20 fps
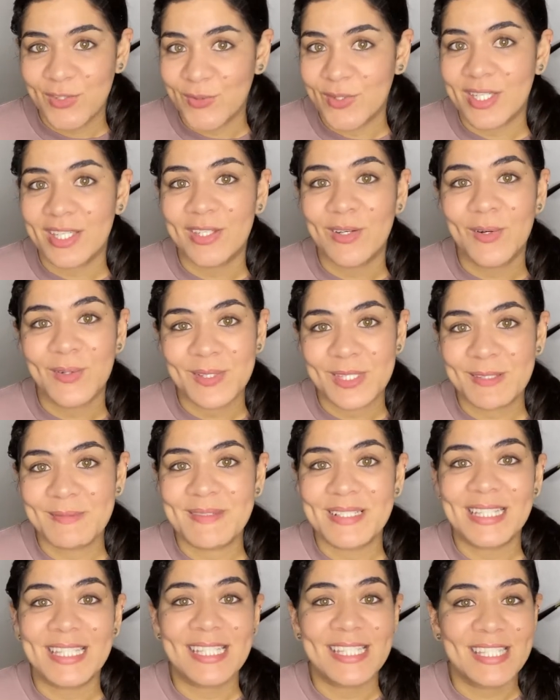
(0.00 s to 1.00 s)
you could
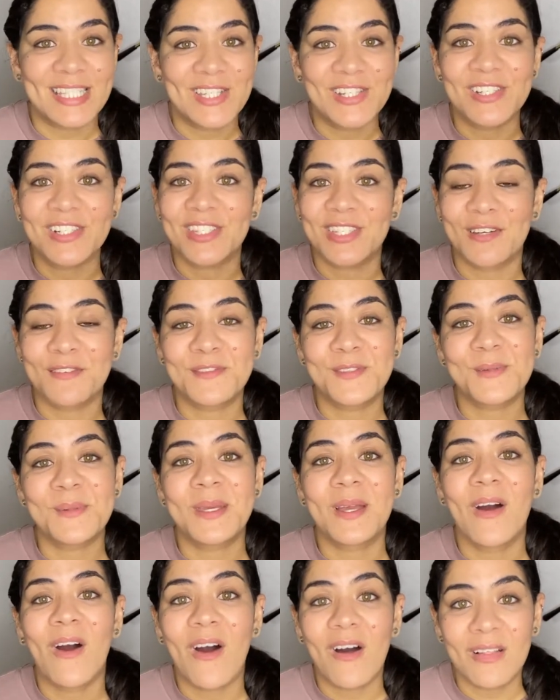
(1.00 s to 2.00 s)
ultimately see yourself
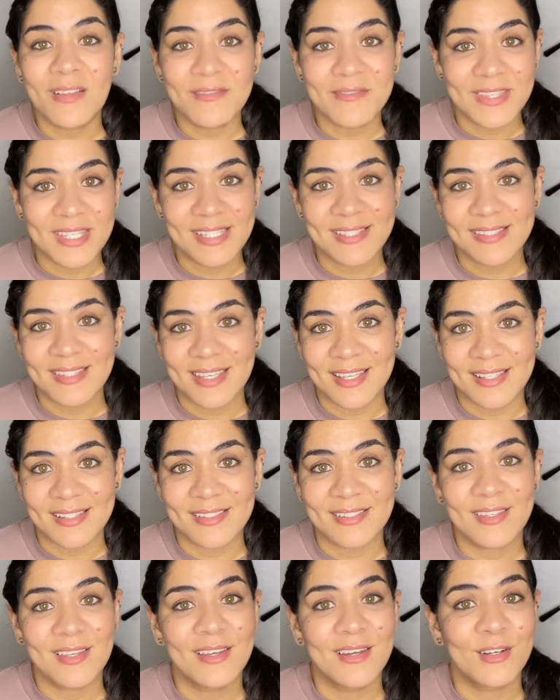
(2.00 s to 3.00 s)
doing all of these
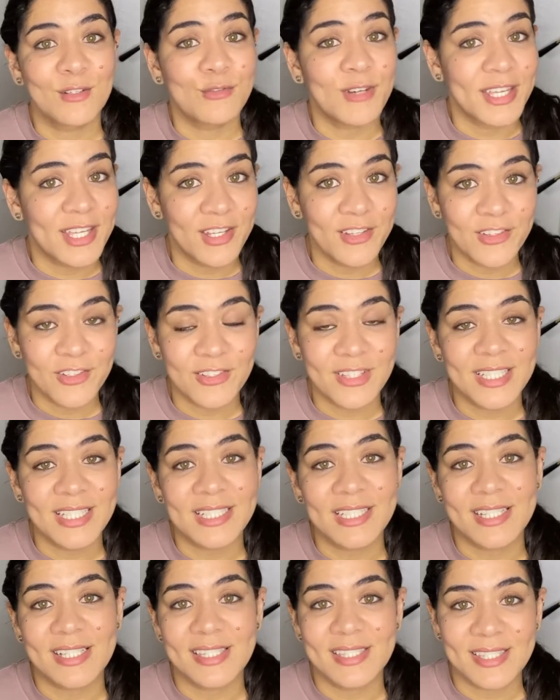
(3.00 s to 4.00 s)
things
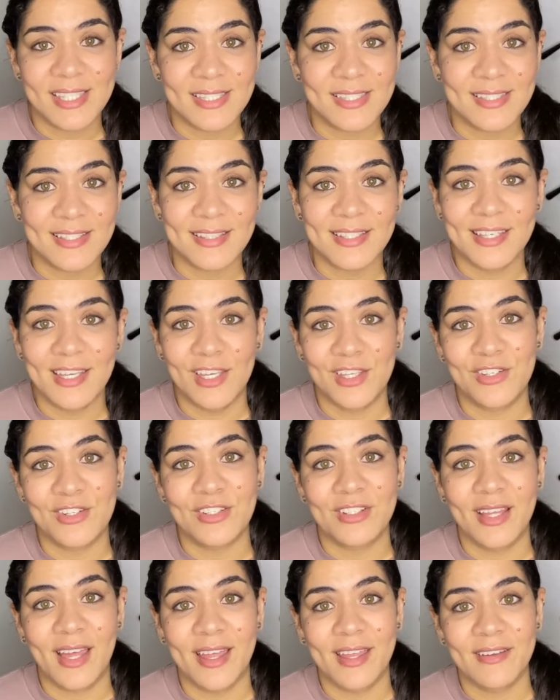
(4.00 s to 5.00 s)
regularly and consistently
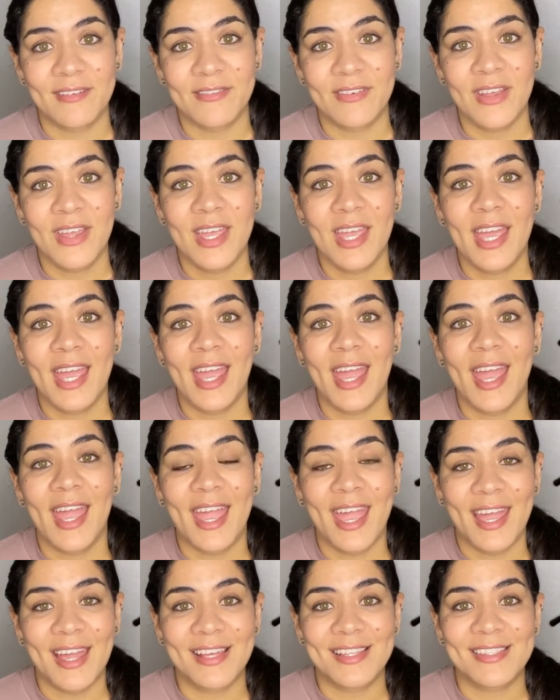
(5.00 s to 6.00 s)
in your life
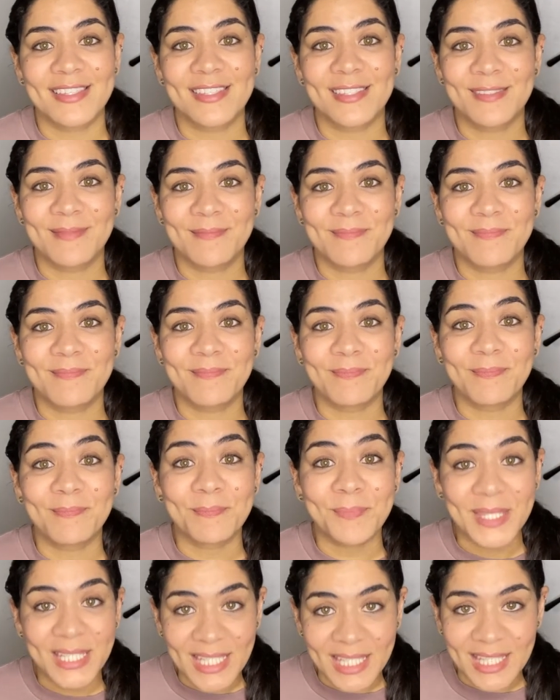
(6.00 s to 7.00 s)
and
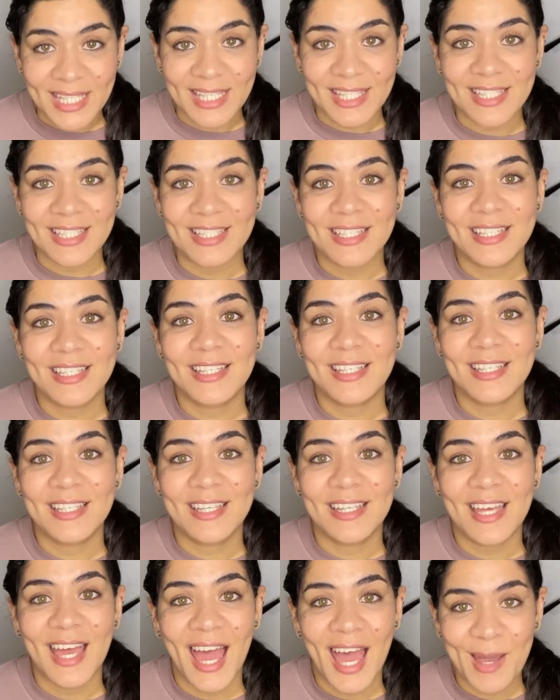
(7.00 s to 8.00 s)
being
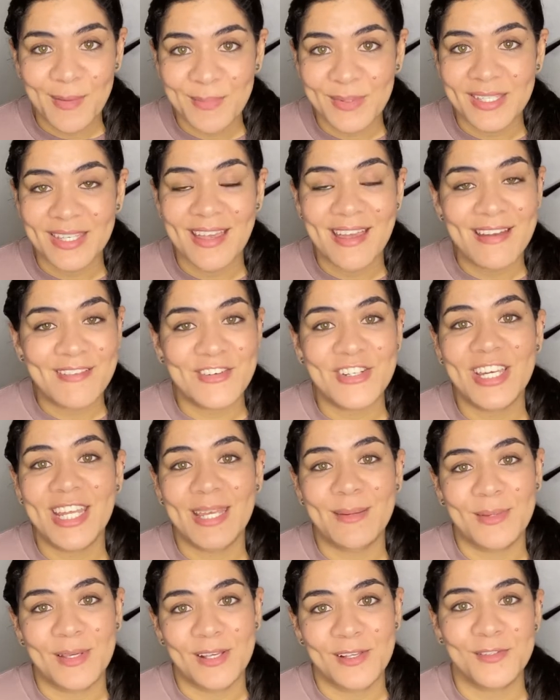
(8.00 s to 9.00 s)
happy
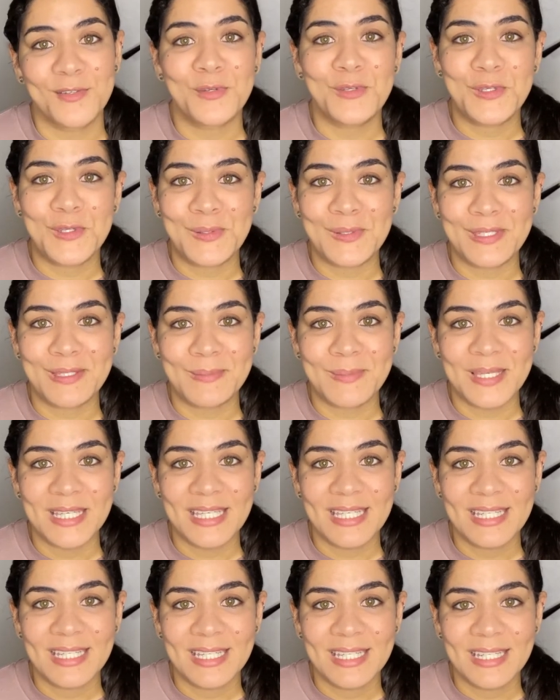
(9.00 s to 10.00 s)
every day because you choose to
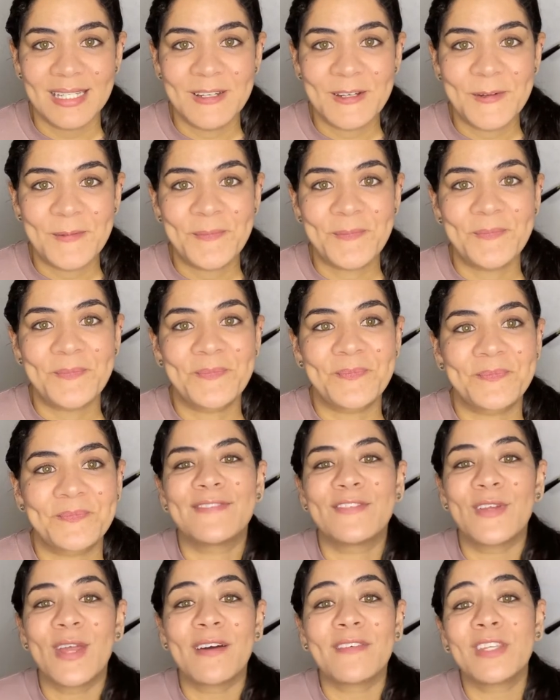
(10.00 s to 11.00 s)
be.
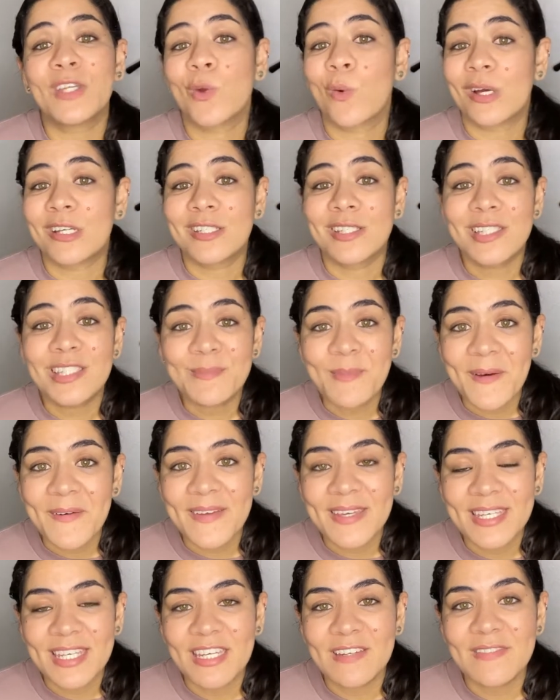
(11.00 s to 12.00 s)
If you have any questions
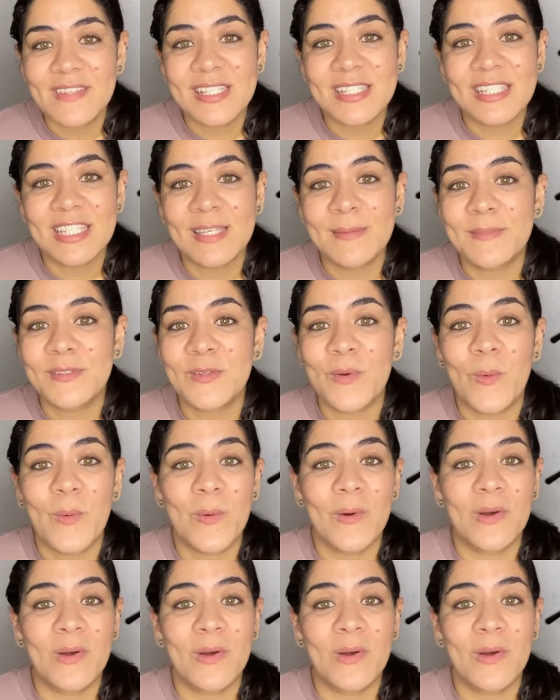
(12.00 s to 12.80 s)
about any of these tips,